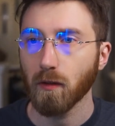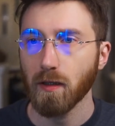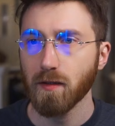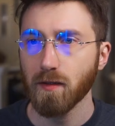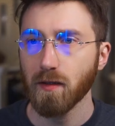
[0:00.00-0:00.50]

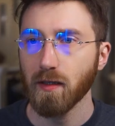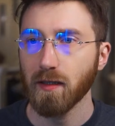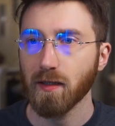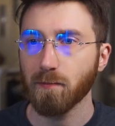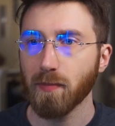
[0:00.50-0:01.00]
let's just
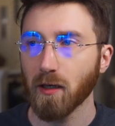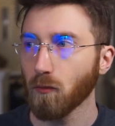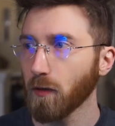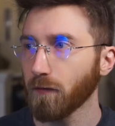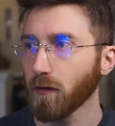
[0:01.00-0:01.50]
delete this
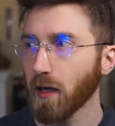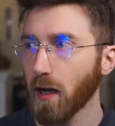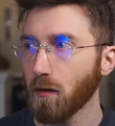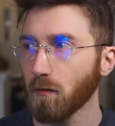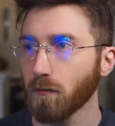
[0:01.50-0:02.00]
bigger one for
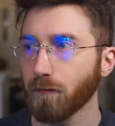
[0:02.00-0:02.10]
now.